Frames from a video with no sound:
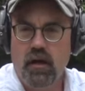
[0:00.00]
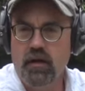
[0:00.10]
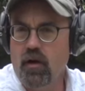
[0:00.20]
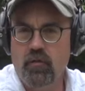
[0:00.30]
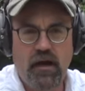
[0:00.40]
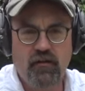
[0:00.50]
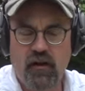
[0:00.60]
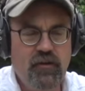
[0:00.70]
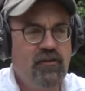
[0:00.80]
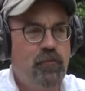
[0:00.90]
You know,
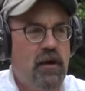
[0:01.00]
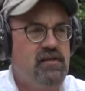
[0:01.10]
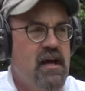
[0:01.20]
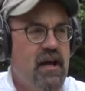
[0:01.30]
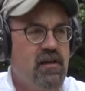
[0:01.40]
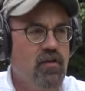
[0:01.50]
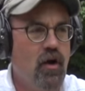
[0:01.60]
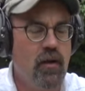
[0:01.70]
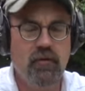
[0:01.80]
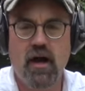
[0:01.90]
nothing
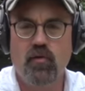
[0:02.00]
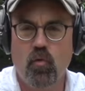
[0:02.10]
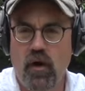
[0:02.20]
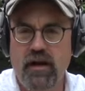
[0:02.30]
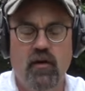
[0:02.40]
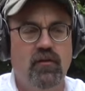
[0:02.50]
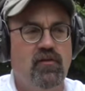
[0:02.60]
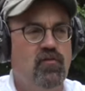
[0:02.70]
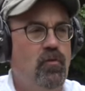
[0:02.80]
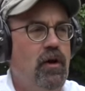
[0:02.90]
spectacular. I'm not great on
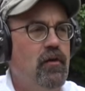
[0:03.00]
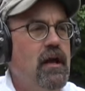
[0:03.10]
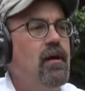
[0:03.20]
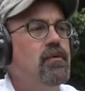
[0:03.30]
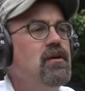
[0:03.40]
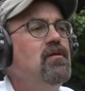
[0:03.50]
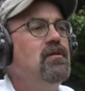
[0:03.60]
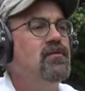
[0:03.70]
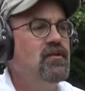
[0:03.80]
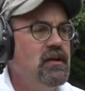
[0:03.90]
this trigger yet, but you
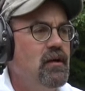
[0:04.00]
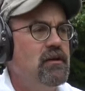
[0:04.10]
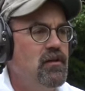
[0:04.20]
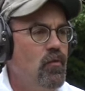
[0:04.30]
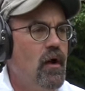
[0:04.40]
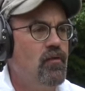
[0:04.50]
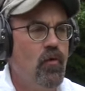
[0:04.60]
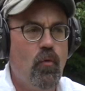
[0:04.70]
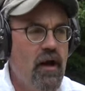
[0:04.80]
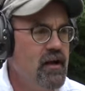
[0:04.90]
can see, I mean, they're
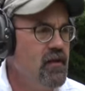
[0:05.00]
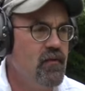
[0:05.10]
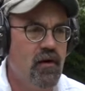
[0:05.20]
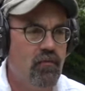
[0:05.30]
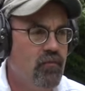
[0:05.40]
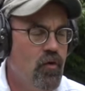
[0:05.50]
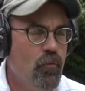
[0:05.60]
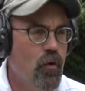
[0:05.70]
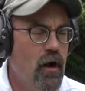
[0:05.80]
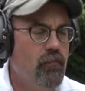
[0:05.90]
right in there, no
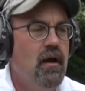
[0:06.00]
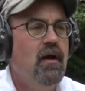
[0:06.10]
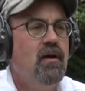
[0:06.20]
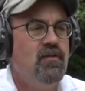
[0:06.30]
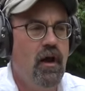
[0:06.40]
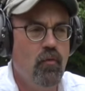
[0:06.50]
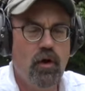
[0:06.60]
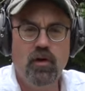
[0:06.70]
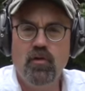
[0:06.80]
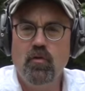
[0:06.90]
problem. So now what we're
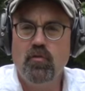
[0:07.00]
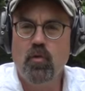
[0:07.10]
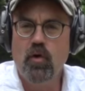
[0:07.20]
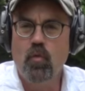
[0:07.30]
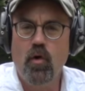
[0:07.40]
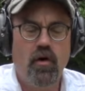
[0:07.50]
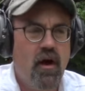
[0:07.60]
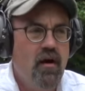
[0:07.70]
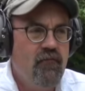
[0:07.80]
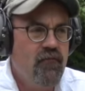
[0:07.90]
gonna do is we're gonna work
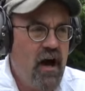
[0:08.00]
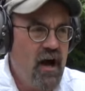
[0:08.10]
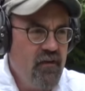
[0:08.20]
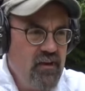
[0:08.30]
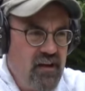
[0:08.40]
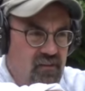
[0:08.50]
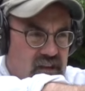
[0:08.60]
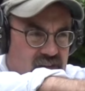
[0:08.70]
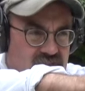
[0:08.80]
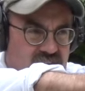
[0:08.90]
five in
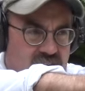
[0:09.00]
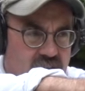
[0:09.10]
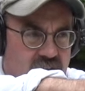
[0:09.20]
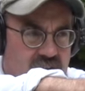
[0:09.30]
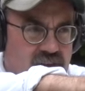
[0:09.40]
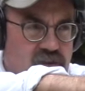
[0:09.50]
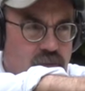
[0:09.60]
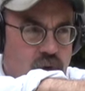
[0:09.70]
the single action